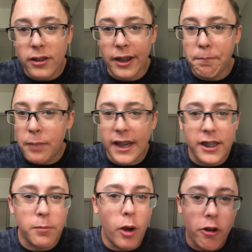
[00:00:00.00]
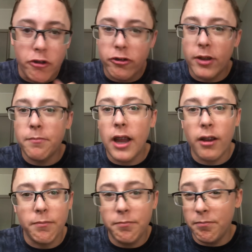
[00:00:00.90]
Like basic model stripped
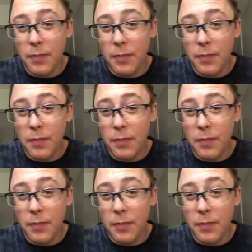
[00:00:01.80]
down.